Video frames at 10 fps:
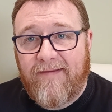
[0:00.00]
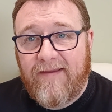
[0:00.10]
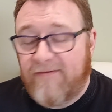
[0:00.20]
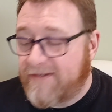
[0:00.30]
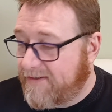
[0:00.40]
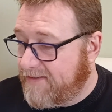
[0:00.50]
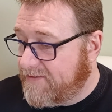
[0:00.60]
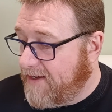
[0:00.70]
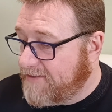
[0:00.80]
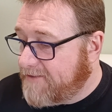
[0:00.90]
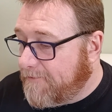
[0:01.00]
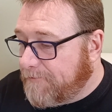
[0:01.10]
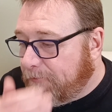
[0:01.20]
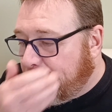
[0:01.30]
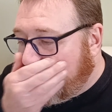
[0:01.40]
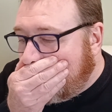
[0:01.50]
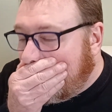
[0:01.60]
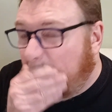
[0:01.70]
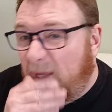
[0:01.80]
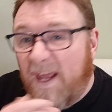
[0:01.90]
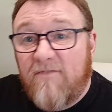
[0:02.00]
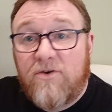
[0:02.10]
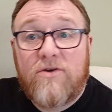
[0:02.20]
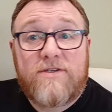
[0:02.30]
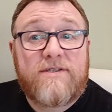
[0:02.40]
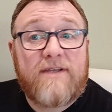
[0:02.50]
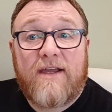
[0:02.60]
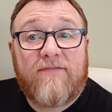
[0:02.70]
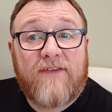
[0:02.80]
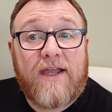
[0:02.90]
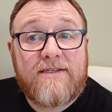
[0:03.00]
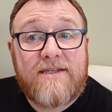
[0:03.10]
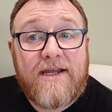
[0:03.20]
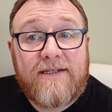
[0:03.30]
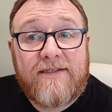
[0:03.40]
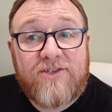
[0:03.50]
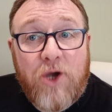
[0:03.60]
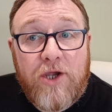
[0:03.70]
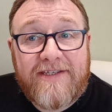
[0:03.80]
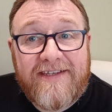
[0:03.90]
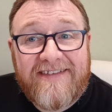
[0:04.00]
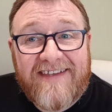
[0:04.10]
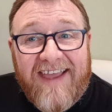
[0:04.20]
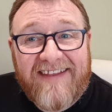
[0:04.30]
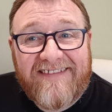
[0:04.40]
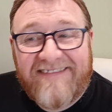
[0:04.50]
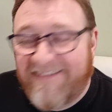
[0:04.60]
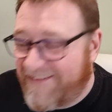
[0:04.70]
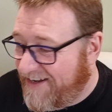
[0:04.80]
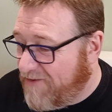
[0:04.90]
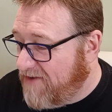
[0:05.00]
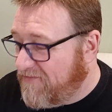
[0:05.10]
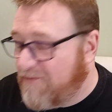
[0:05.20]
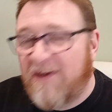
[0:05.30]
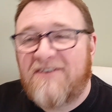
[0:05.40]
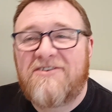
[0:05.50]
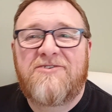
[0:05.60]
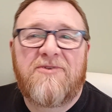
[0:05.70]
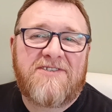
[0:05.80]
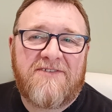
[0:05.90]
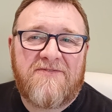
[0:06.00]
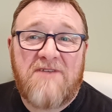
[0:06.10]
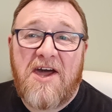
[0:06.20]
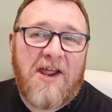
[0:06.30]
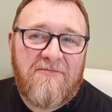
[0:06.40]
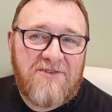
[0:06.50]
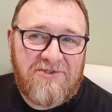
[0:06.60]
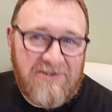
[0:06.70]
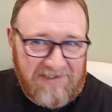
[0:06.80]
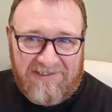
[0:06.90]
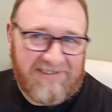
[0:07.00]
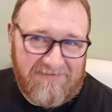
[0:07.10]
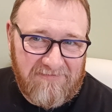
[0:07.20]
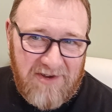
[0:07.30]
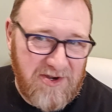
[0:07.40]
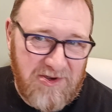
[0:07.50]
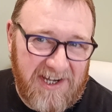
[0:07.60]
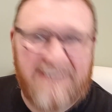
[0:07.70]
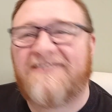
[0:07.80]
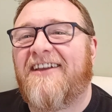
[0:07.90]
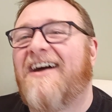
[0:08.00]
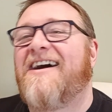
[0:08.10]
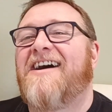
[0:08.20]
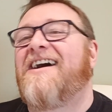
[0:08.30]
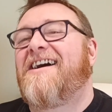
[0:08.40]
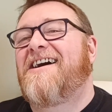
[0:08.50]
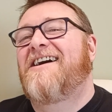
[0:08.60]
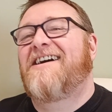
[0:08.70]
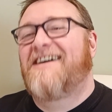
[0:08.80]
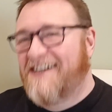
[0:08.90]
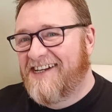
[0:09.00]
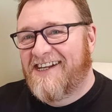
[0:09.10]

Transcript: Yeah, it was a disaster. And then, of course, I've kick-started the Scottish series again. And I went for Bitter and Twisted from the Harbiston Brewery. That